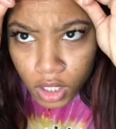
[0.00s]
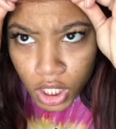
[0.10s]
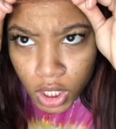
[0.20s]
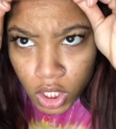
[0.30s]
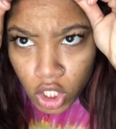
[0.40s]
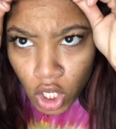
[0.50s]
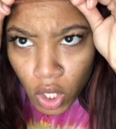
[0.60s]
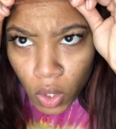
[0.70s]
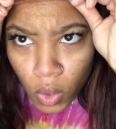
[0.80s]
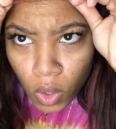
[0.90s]

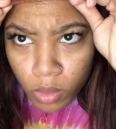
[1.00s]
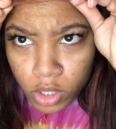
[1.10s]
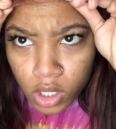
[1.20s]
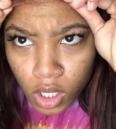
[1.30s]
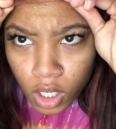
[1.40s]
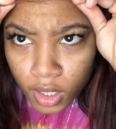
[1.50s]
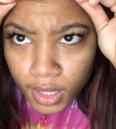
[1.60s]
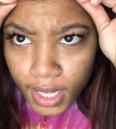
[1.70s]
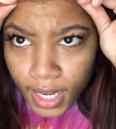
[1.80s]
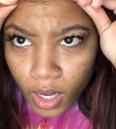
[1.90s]
So I'm just gonna
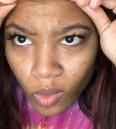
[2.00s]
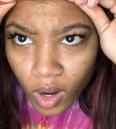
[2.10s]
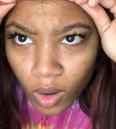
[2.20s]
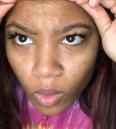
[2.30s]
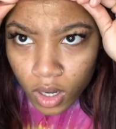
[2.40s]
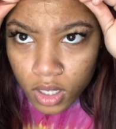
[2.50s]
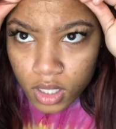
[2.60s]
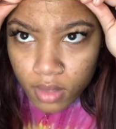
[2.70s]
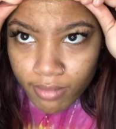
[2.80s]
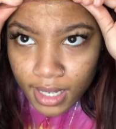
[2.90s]
lay it where I want it
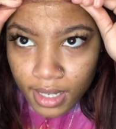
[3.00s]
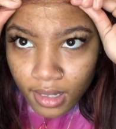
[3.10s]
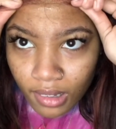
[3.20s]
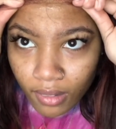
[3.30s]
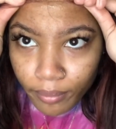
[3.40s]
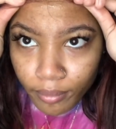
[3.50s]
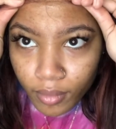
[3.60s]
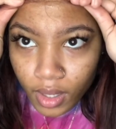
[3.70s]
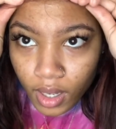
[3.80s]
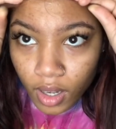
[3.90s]
to be.
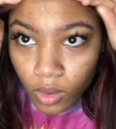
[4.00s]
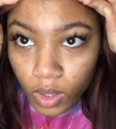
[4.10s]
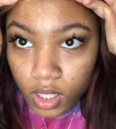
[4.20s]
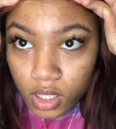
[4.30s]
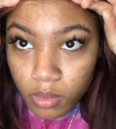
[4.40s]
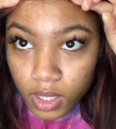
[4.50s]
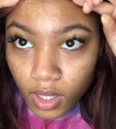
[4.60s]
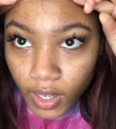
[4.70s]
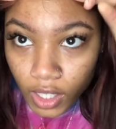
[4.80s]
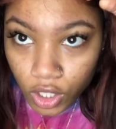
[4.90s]
I don't want it to be
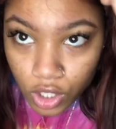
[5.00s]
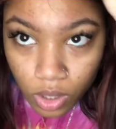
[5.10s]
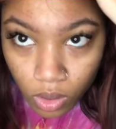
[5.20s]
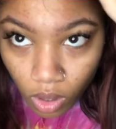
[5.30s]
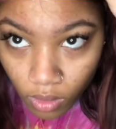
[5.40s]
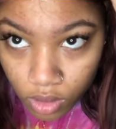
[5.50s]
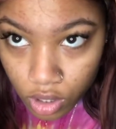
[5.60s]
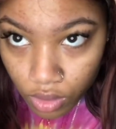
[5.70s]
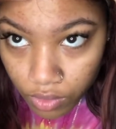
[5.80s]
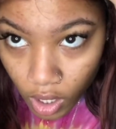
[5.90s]
like
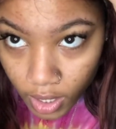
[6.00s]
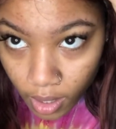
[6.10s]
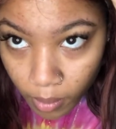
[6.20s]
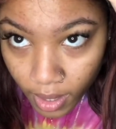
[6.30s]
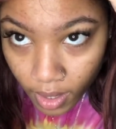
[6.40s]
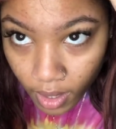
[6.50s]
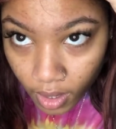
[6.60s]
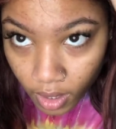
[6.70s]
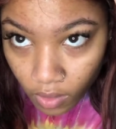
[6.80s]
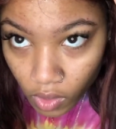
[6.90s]
too far down my head,
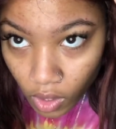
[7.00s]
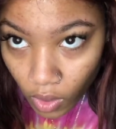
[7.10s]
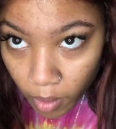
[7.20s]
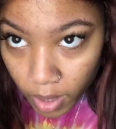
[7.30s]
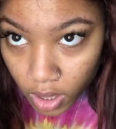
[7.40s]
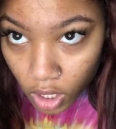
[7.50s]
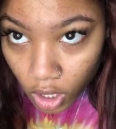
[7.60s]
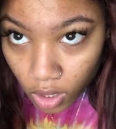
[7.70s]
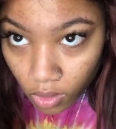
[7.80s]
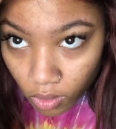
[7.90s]
even though I made the
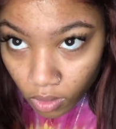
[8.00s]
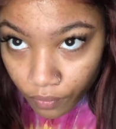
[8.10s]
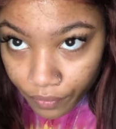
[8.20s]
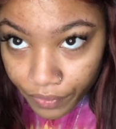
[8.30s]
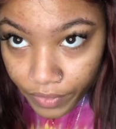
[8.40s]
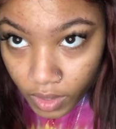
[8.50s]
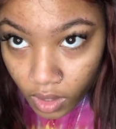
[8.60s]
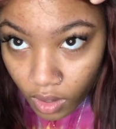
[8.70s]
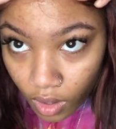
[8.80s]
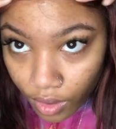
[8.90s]
glue
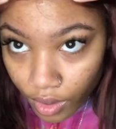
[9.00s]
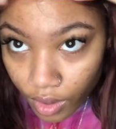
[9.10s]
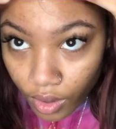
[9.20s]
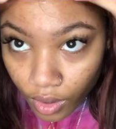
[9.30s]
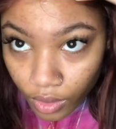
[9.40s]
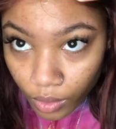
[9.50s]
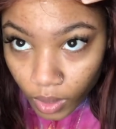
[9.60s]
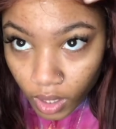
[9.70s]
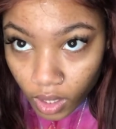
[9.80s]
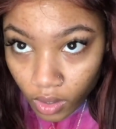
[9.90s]
all the
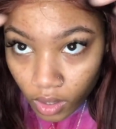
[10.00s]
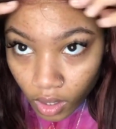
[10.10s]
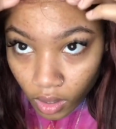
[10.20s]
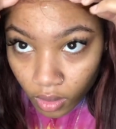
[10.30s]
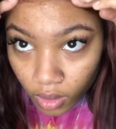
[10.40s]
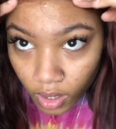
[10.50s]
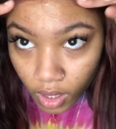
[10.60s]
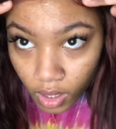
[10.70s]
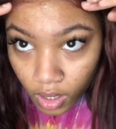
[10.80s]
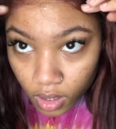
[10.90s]
way down there.
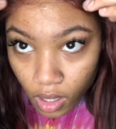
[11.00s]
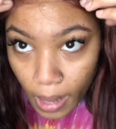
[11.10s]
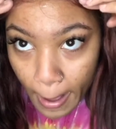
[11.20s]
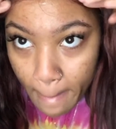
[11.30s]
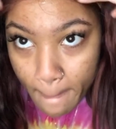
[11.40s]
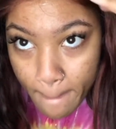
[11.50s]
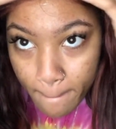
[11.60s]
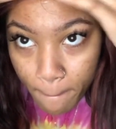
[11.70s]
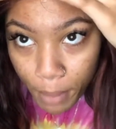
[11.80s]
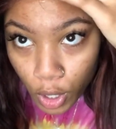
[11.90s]
And
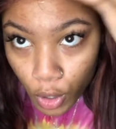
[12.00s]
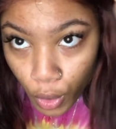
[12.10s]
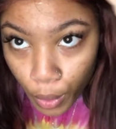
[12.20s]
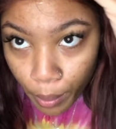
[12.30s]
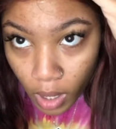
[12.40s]
boom!